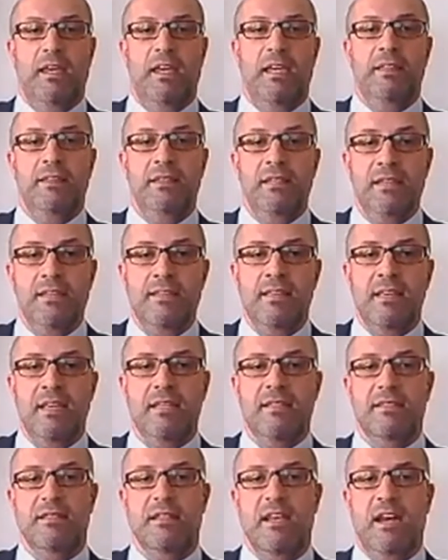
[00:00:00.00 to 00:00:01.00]
In this
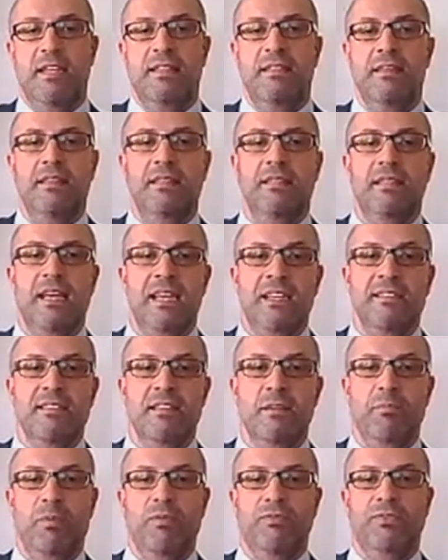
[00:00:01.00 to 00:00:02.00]
sense, I think the next
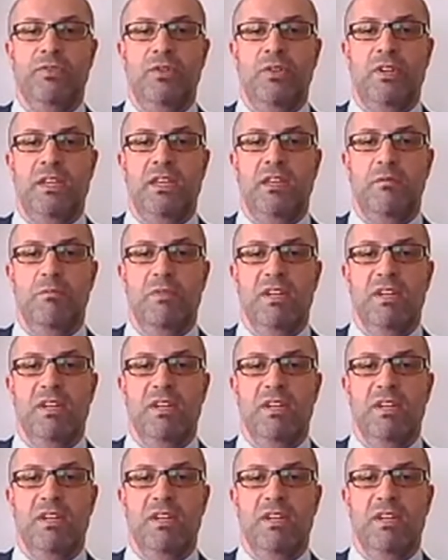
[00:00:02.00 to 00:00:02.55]
step of Turkey